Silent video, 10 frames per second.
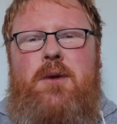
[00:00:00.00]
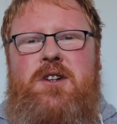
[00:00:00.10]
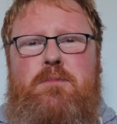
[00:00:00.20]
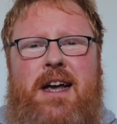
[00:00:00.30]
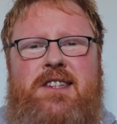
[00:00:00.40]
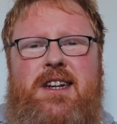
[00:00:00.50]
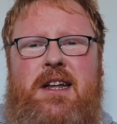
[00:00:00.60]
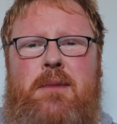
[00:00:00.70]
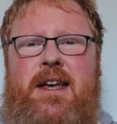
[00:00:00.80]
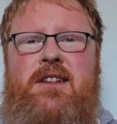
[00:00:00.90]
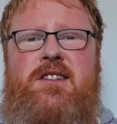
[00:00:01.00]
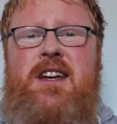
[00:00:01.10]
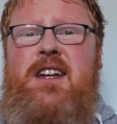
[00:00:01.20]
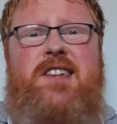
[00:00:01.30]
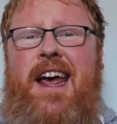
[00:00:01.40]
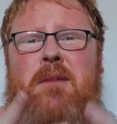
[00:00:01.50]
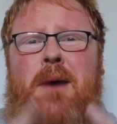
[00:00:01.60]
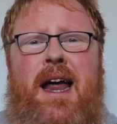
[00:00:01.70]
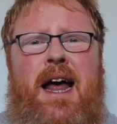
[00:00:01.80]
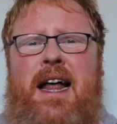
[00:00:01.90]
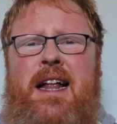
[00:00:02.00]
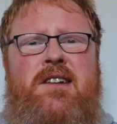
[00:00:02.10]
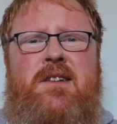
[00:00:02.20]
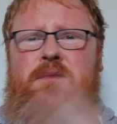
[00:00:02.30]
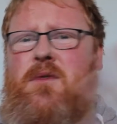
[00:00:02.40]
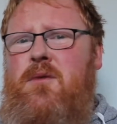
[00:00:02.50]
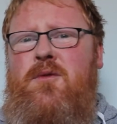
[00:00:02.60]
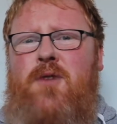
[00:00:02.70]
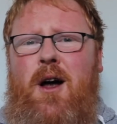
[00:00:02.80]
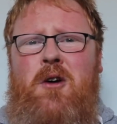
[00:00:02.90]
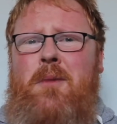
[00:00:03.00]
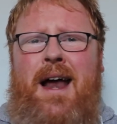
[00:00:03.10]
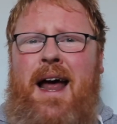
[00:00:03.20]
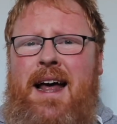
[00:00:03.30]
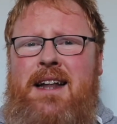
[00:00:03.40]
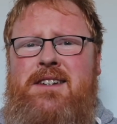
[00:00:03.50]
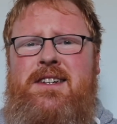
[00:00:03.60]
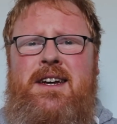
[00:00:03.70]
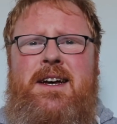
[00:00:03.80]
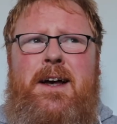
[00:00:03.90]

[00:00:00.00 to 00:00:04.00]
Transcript: which basically means take my hand, follow my hand.